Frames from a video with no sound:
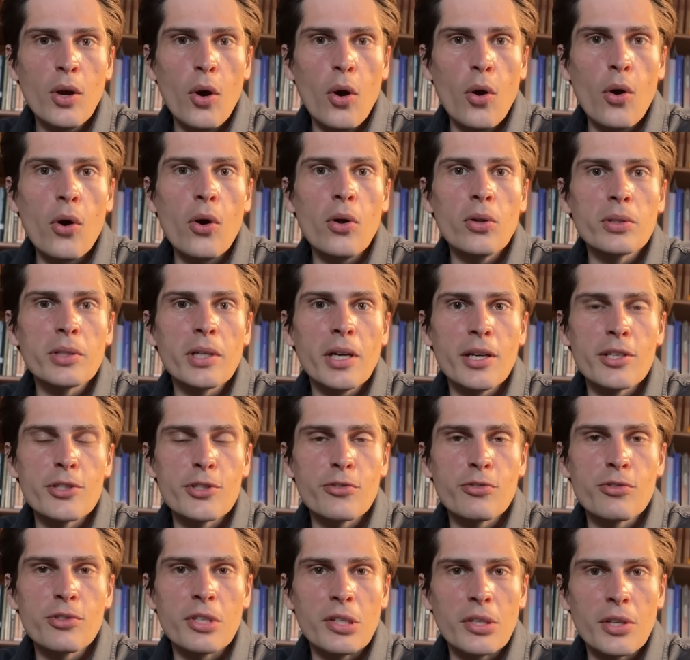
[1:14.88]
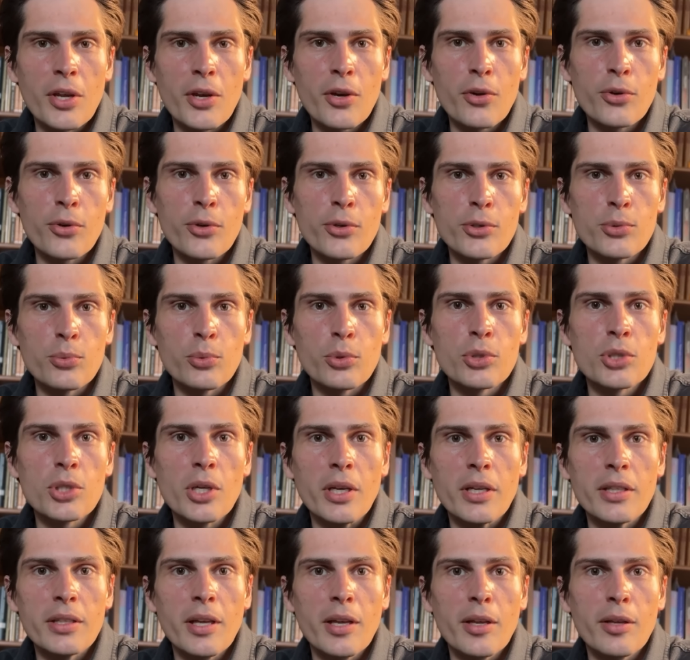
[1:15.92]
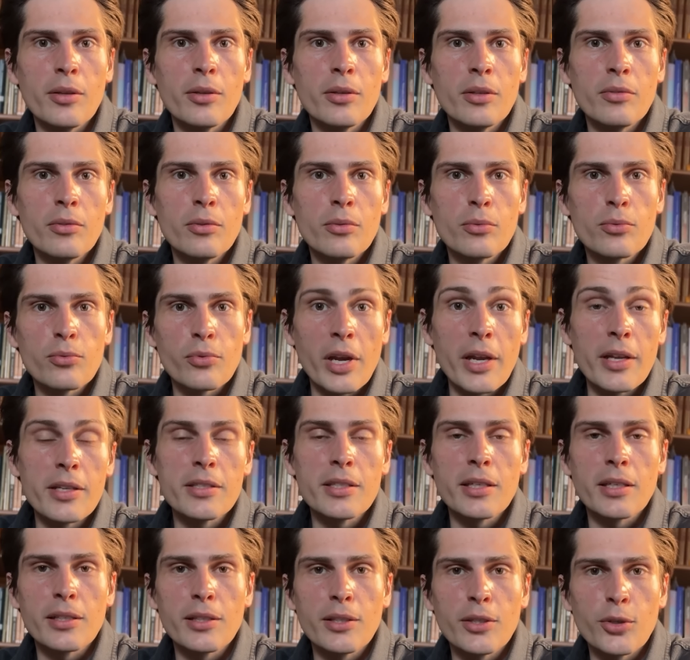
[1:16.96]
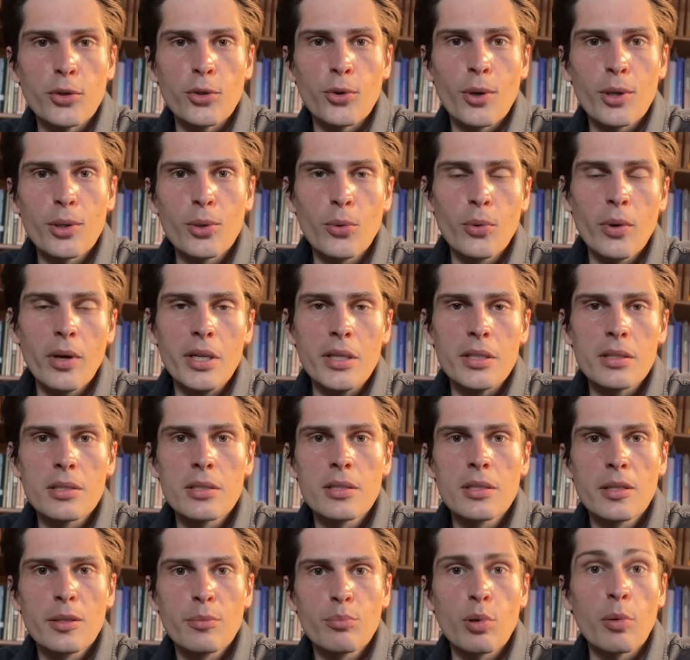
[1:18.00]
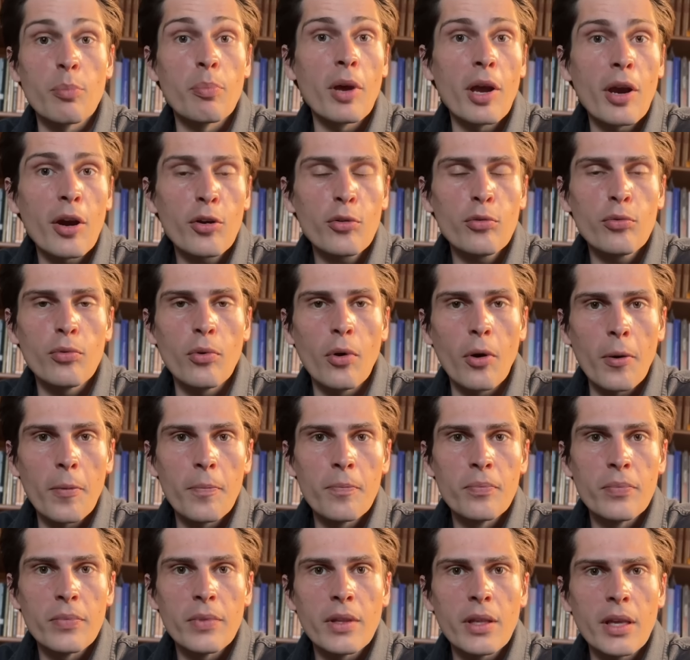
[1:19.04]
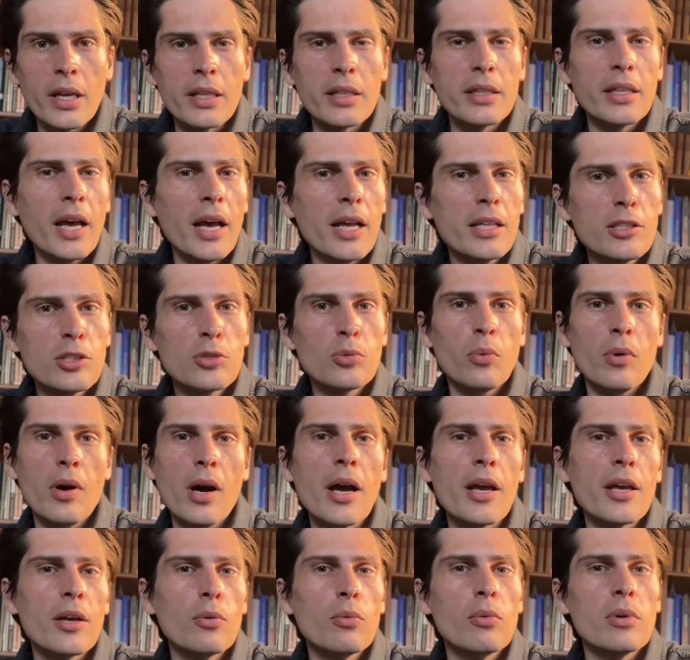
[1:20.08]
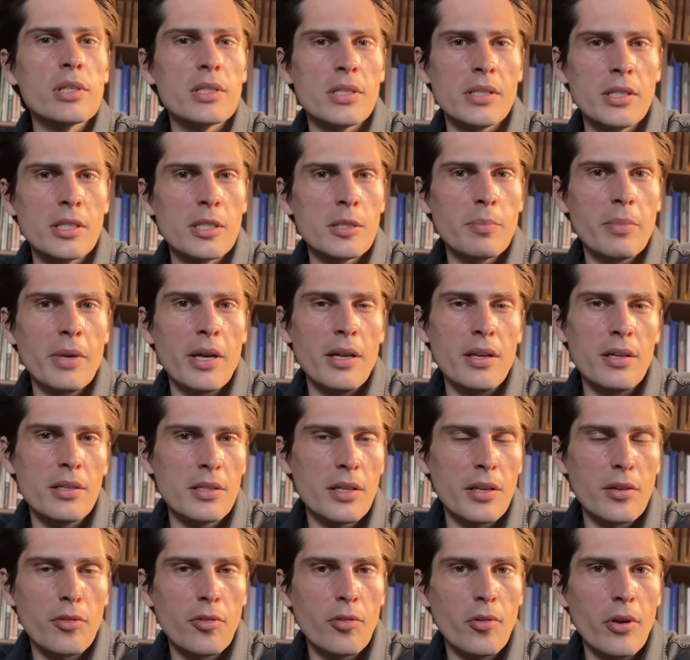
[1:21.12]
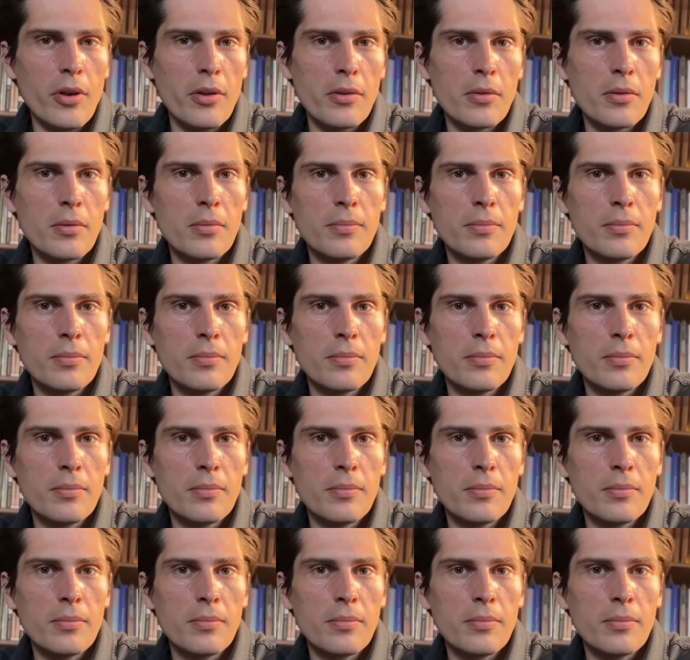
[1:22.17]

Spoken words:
all kinds of scenarios, which I then frantically or otherwise prepared for. And that's why it wasn't as bad as I thought.